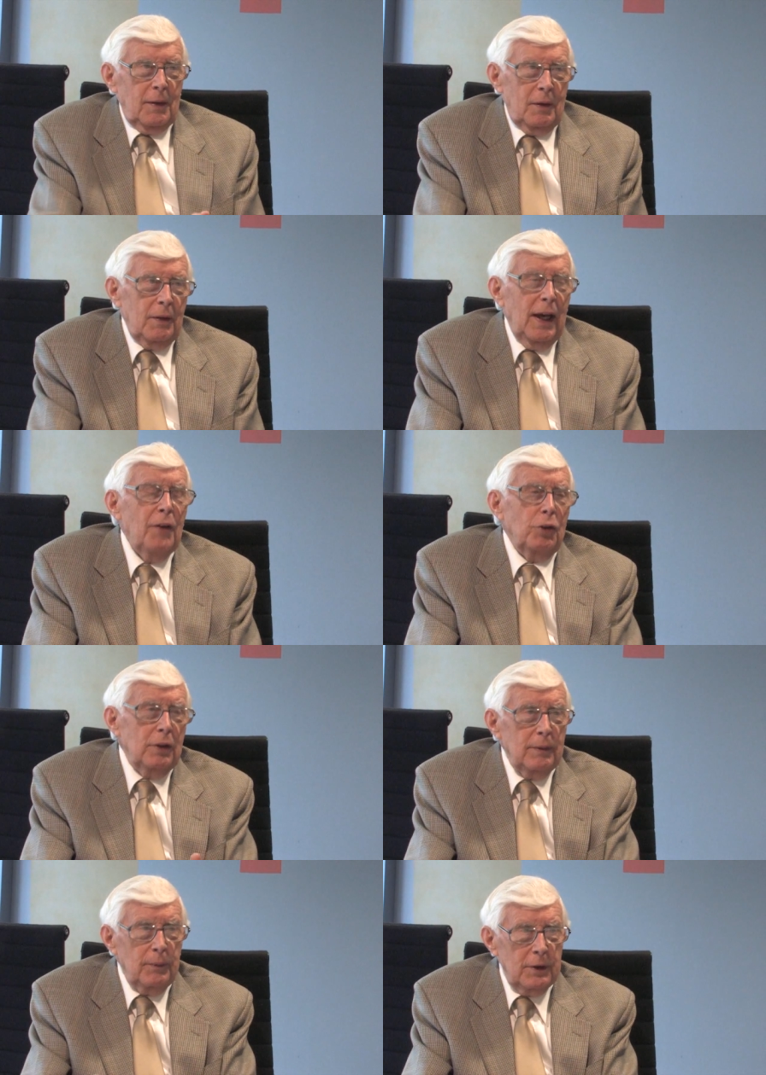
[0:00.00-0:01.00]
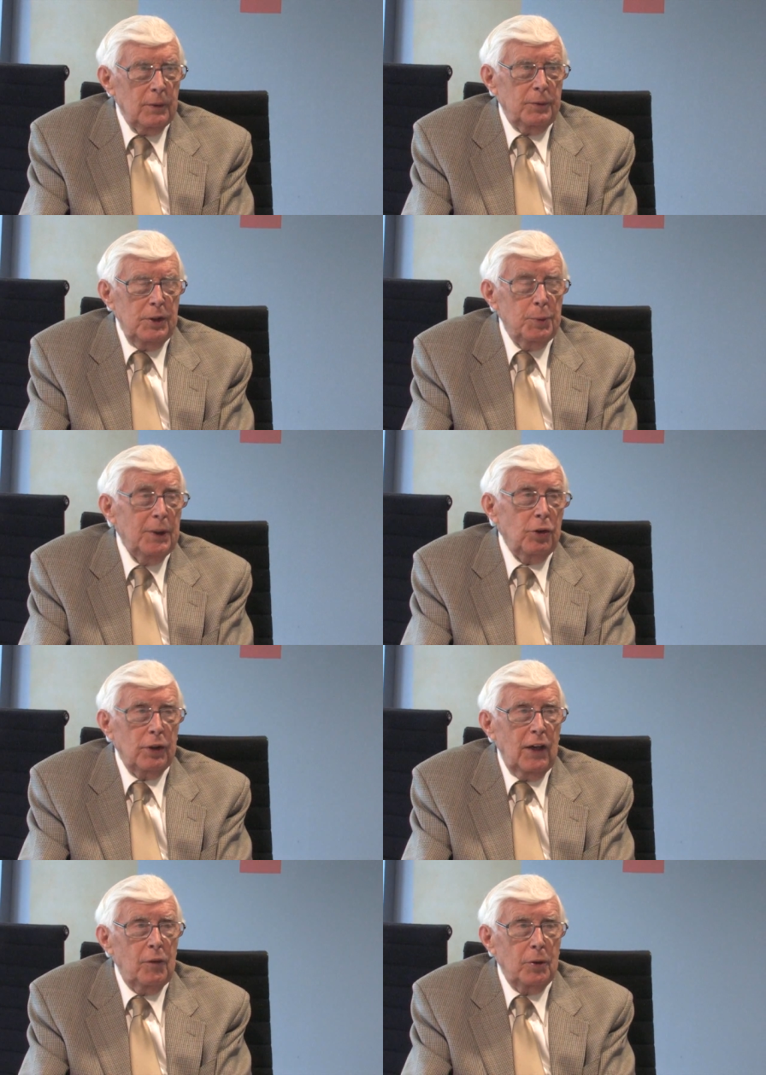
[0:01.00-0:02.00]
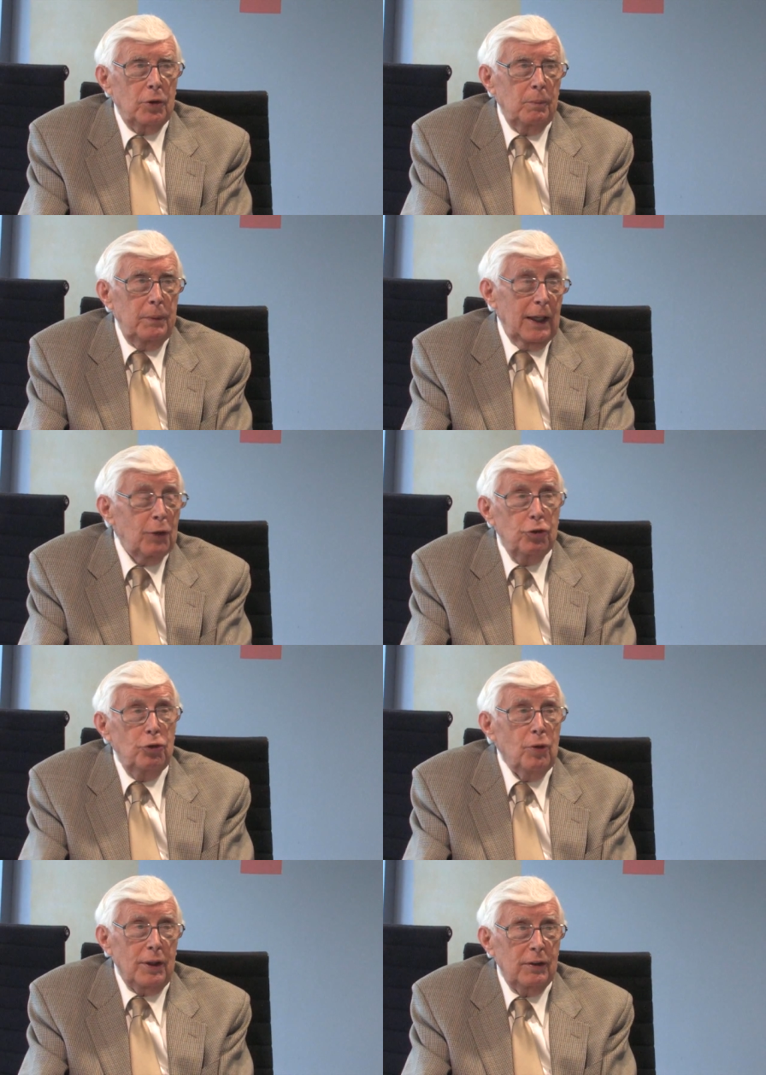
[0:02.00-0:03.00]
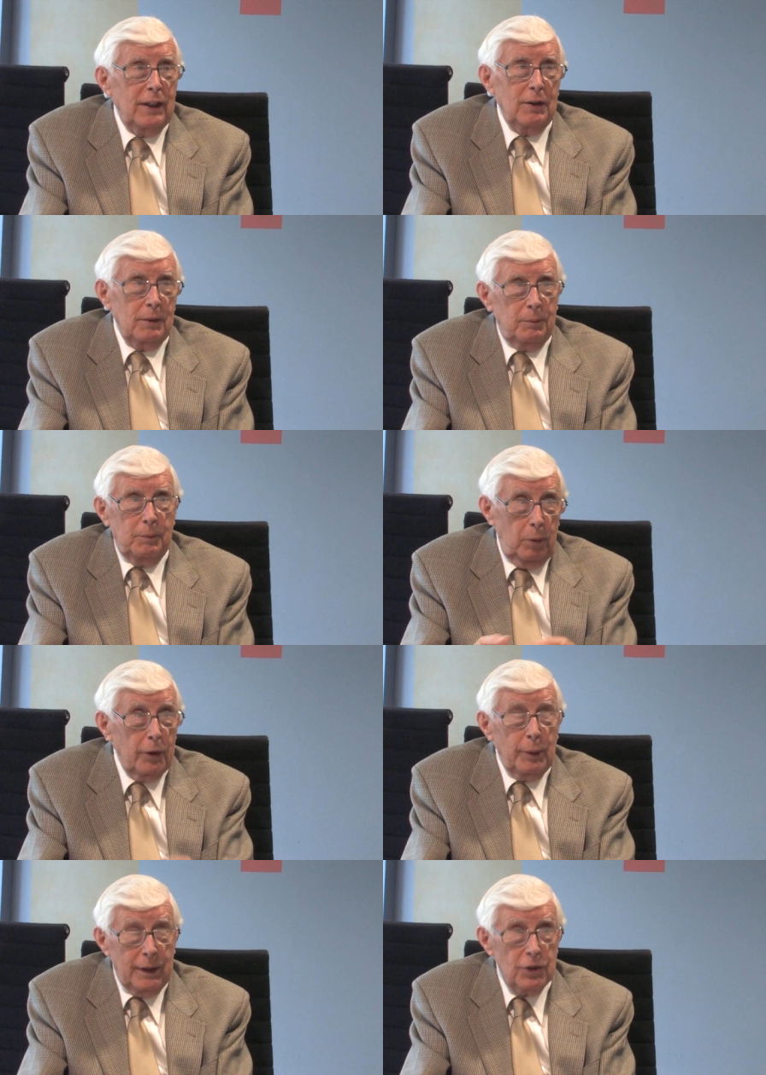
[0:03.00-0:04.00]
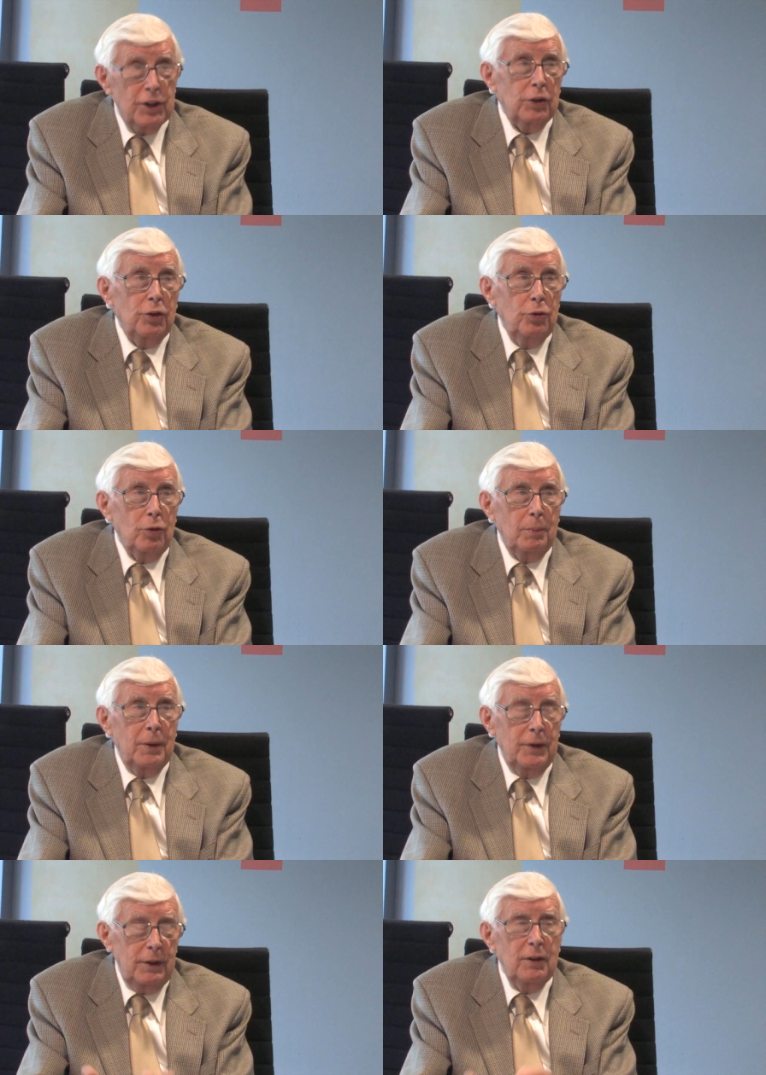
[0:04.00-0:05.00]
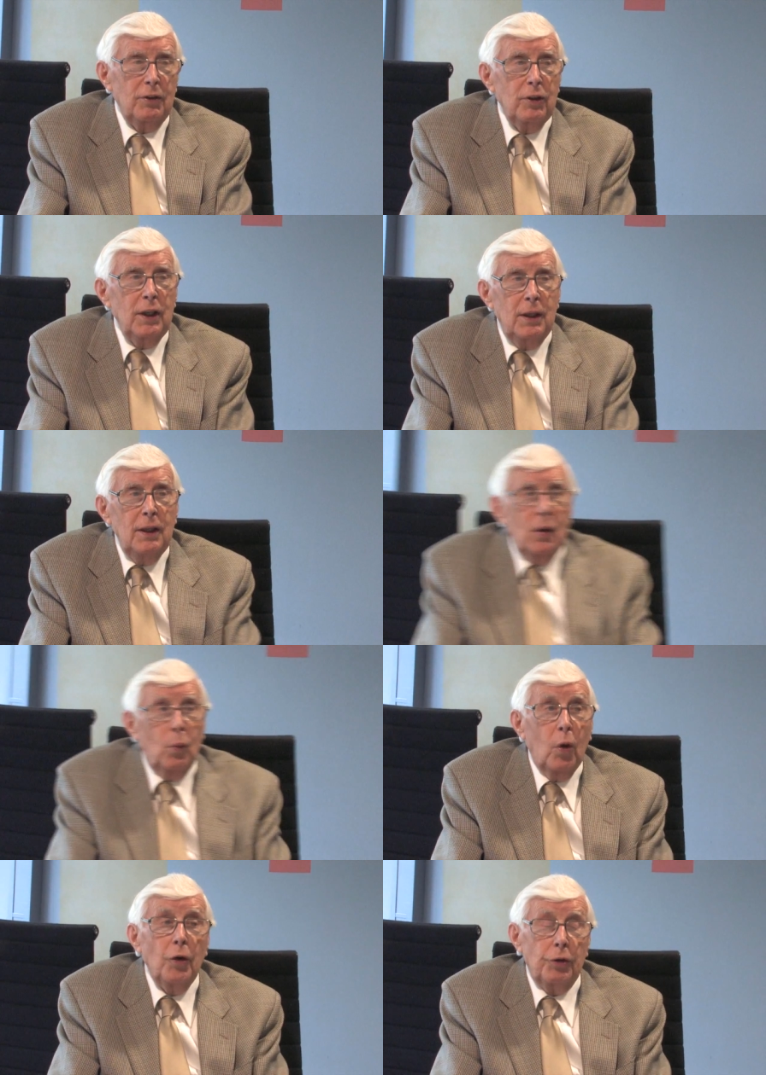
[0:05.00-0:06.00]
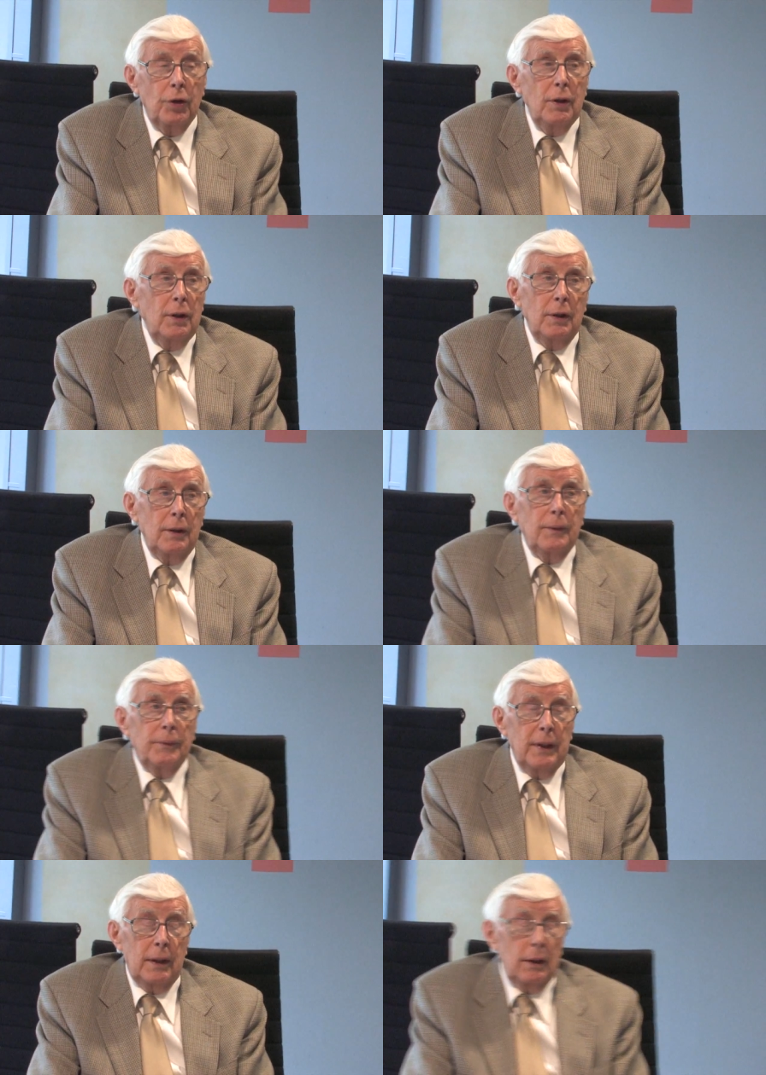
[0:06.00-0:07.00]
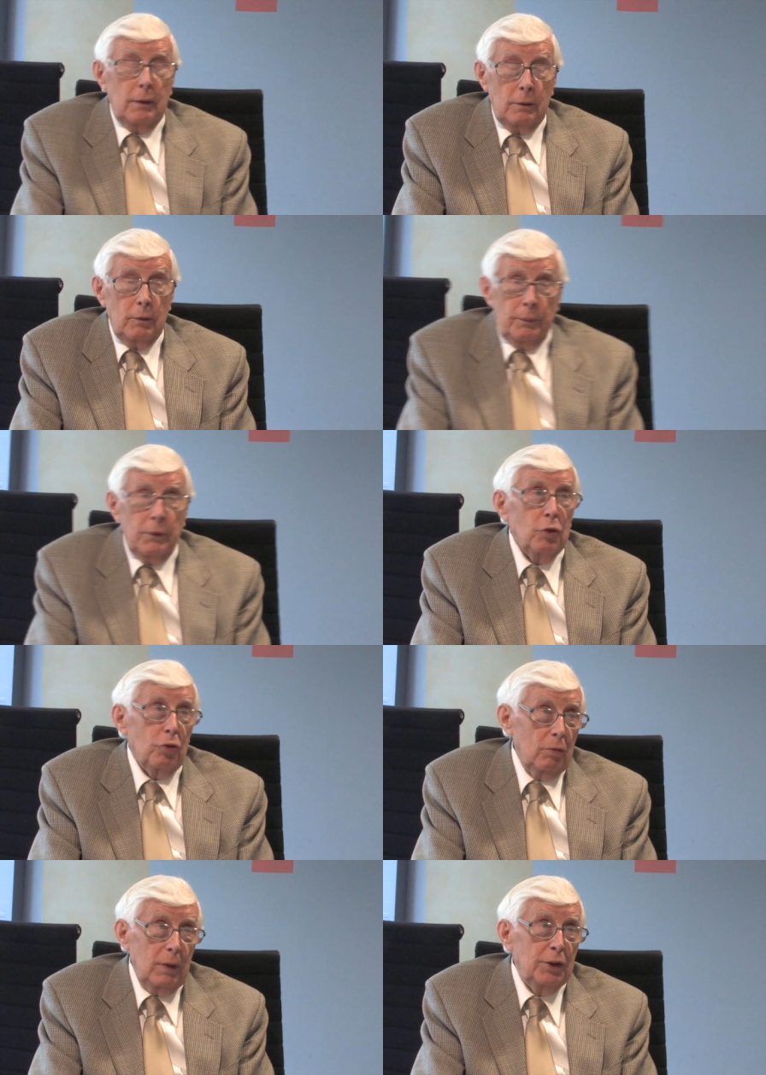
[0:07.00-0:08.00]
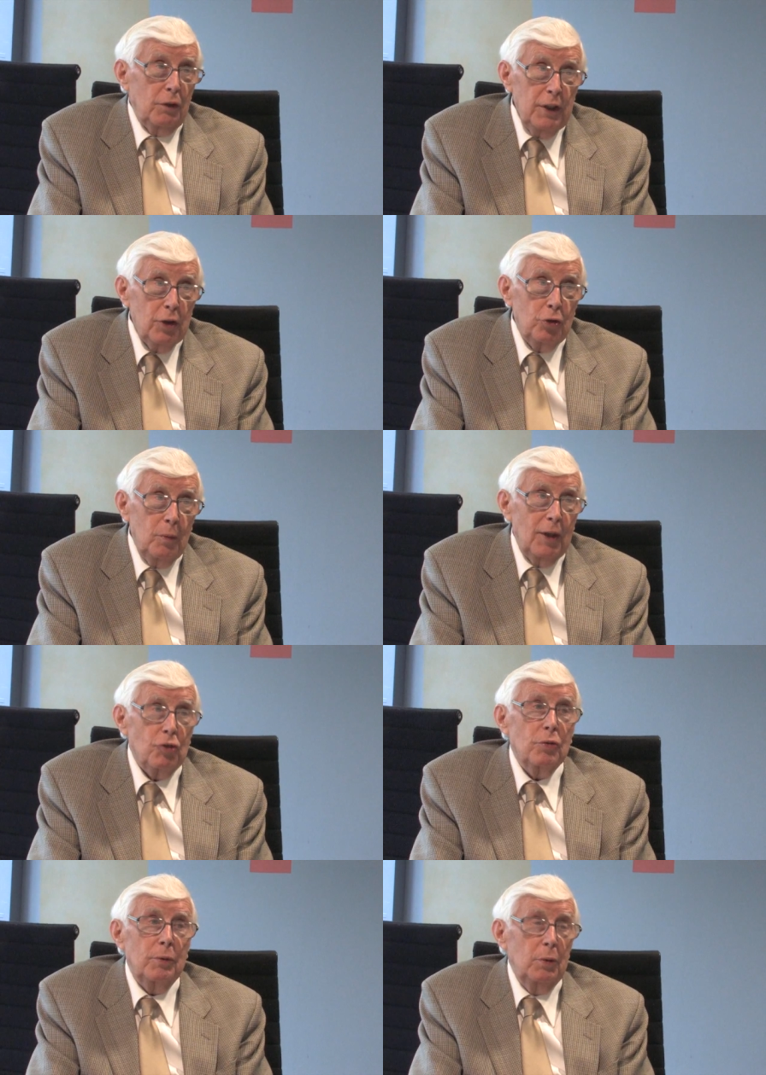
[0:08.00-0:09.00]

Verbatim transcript: they have to, to speak to the government to be allowed to do it, to get borrowing consent to do it, but they didn't really want uh, to interfere too much.